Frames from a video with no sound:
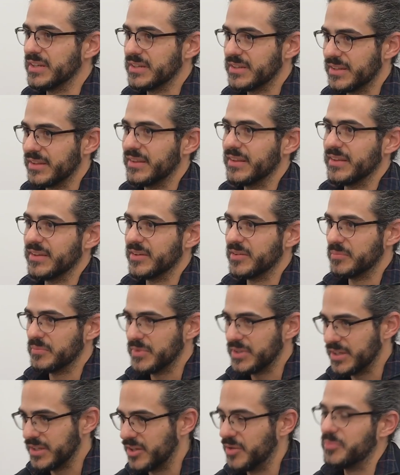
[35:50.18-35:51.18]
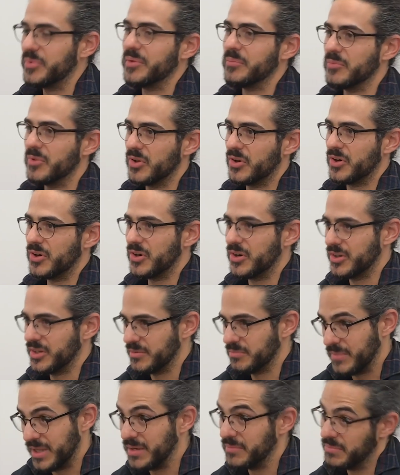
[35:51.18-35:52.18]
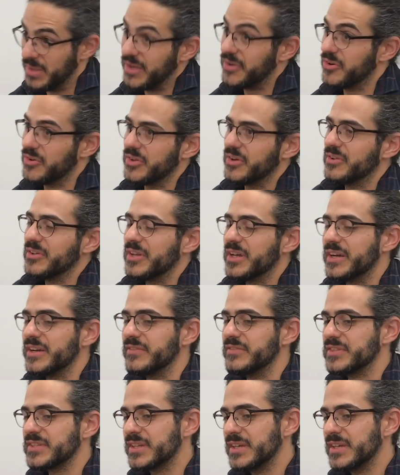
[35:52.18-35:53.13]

to them to help them learn and better their lives.